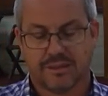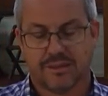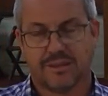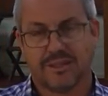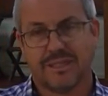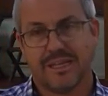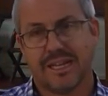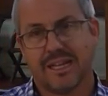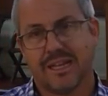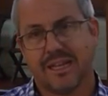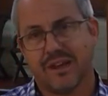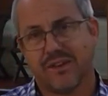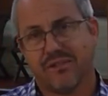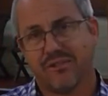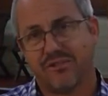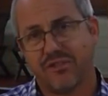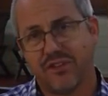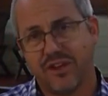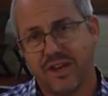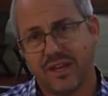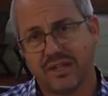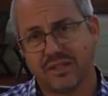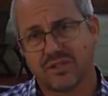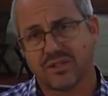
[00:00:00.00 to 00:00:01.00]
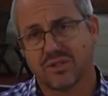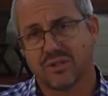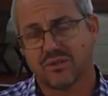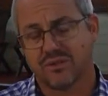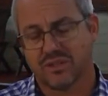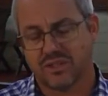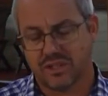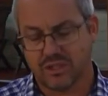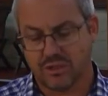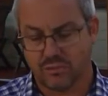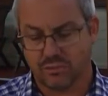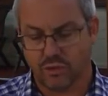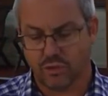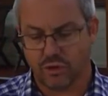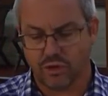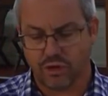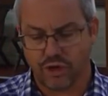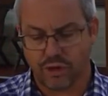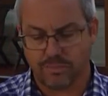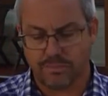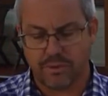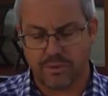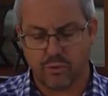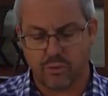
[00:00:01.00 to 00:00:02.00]
Now, the effects of sin will
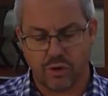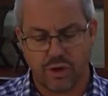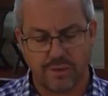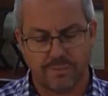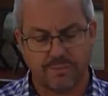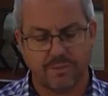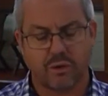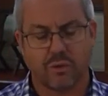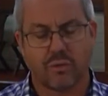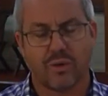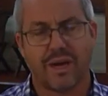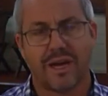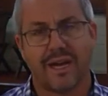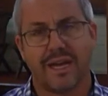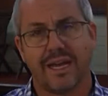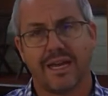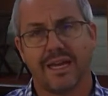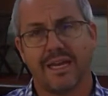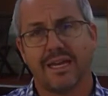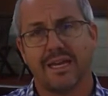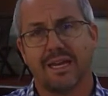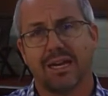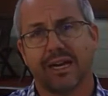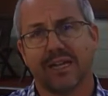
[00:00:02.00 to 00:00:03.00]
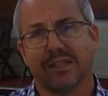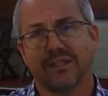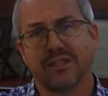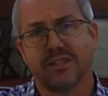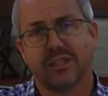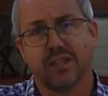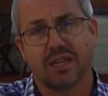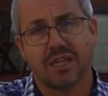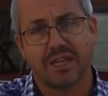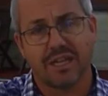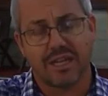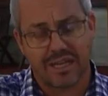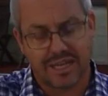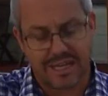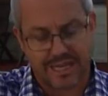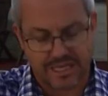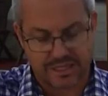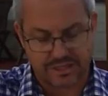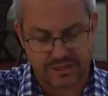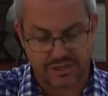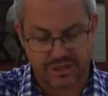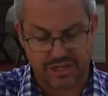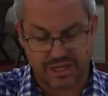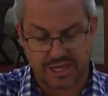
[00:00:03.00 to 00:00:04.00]
not be wiped away until the
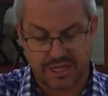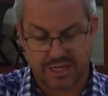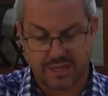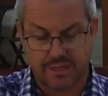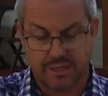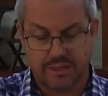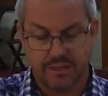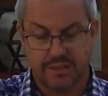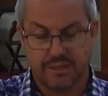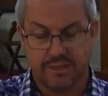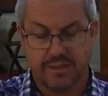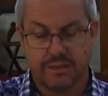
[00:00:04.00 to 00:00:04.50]
last day,